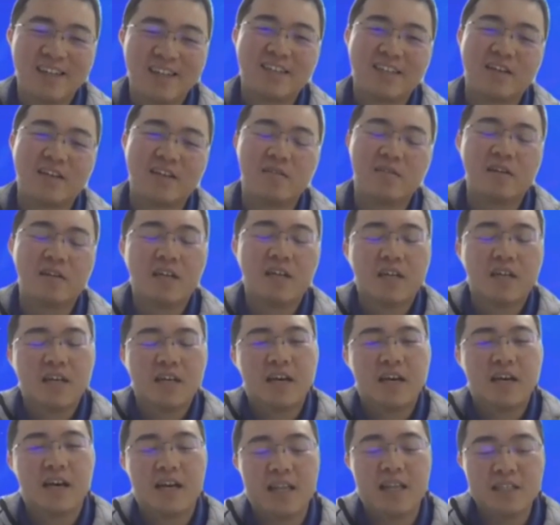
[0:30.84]
So
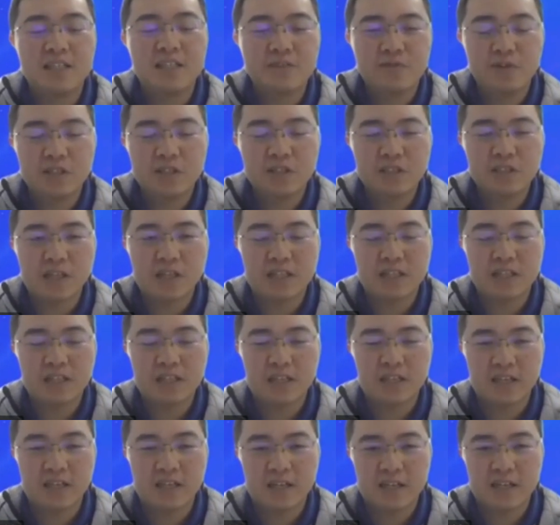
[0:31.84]
let's focus on
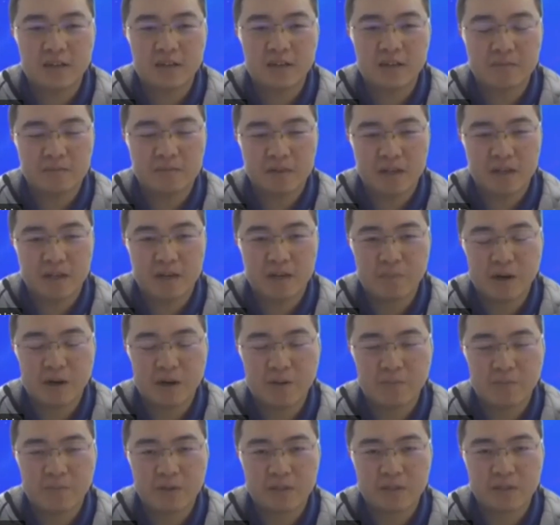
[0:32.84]
the
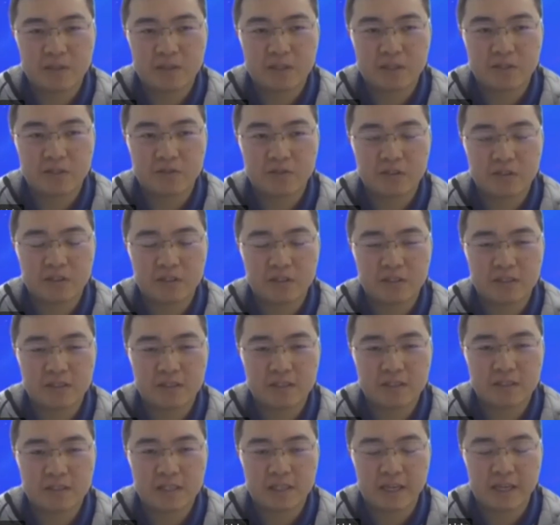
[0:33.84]
my presentation
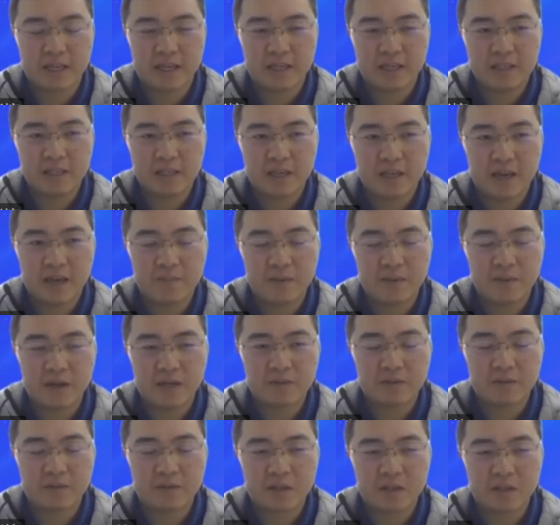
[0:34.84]
today.
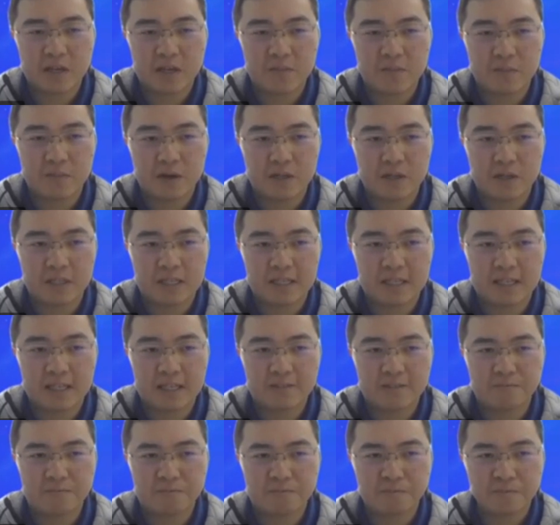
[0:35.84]
I'm talking about
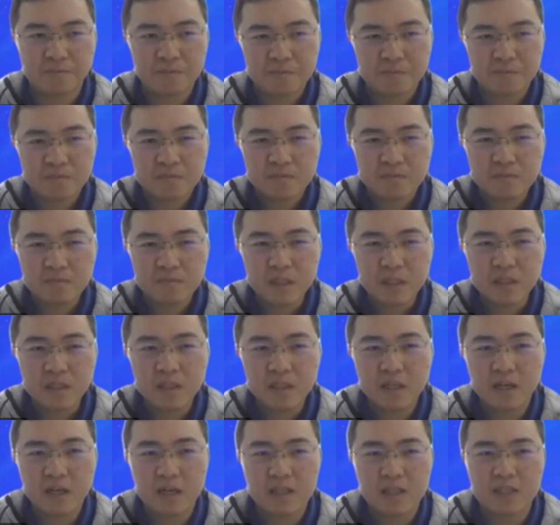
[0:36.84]
the
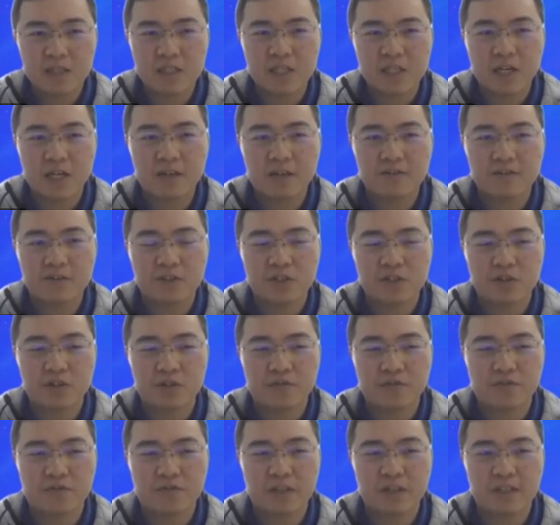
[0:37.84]
challenge
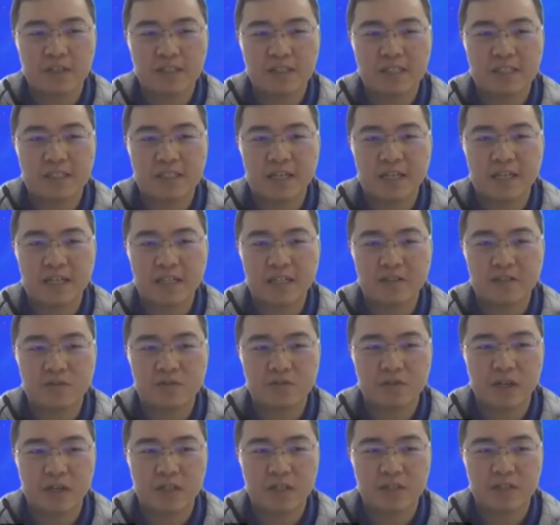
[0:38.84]
of designing a
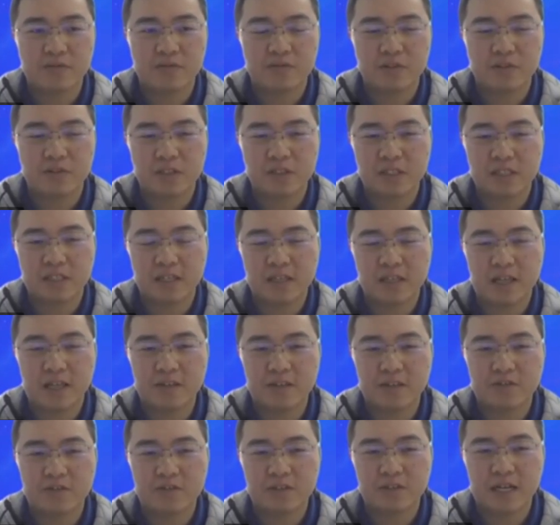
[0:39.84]
tracker for the
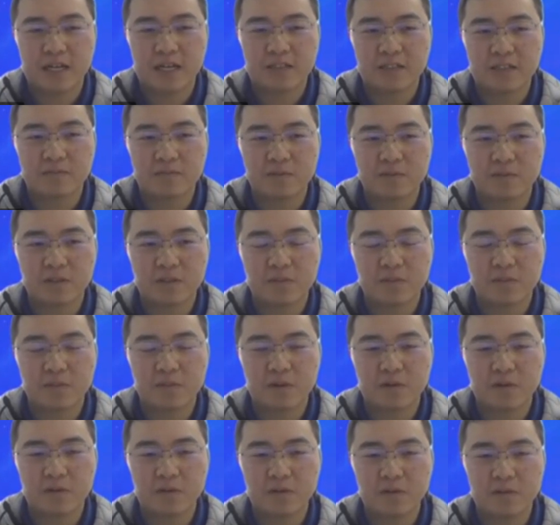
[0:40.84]
large size solar
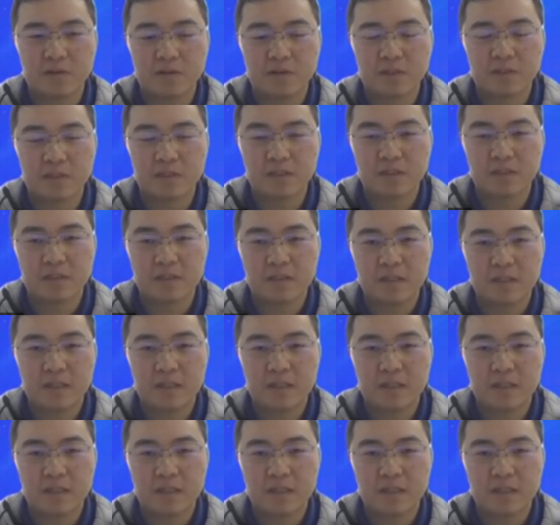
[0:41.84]
modules.